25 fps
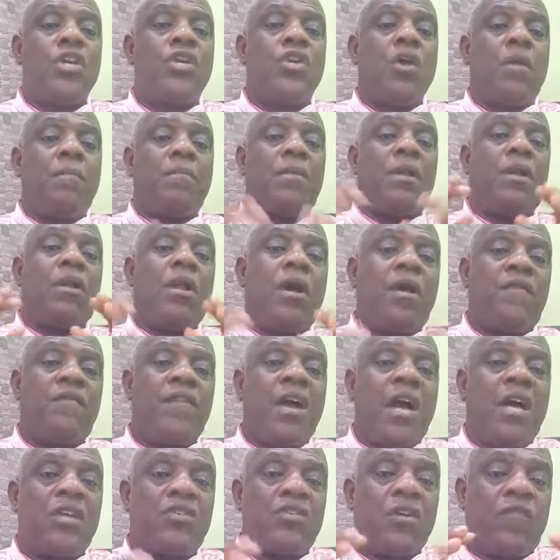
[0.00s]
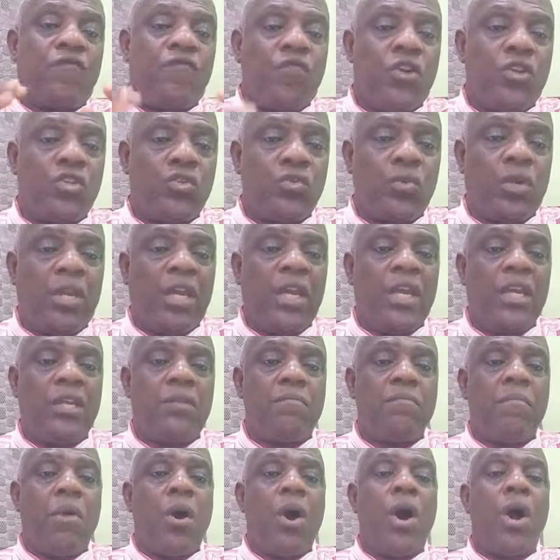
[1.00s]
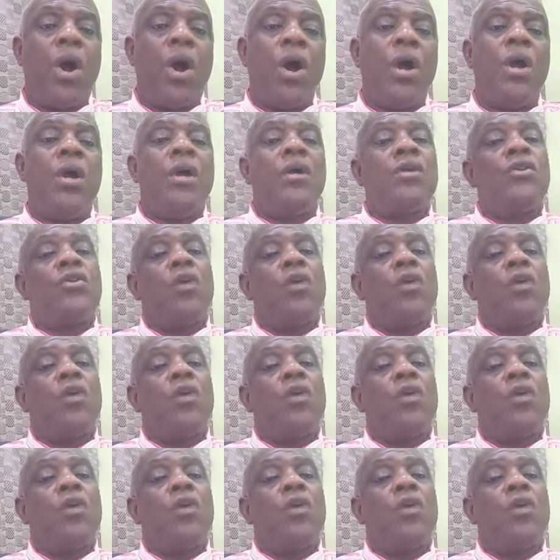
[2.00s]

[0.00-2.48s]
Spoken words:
Don't be lovers of what you eat more.